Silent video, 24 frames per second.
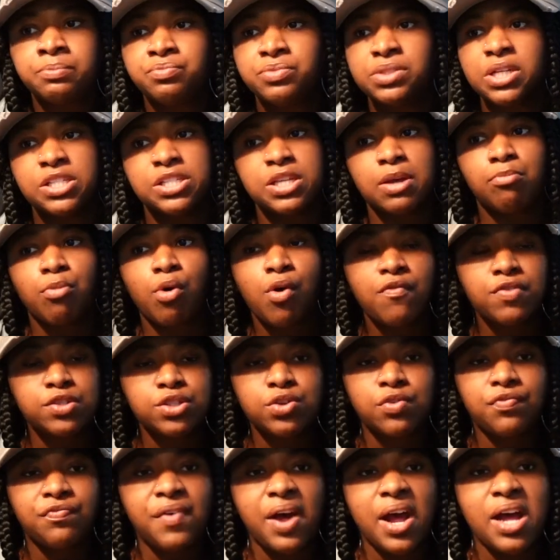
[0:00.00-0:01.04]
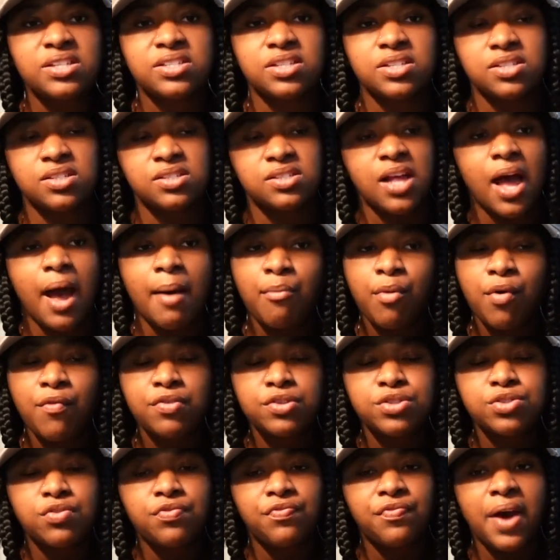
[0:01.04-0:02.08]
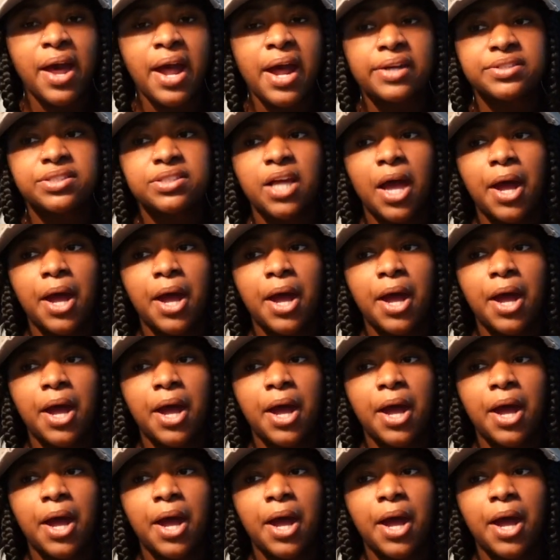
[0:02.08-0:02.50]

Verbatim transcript: Is it moving too fast? Is it not moving too fast?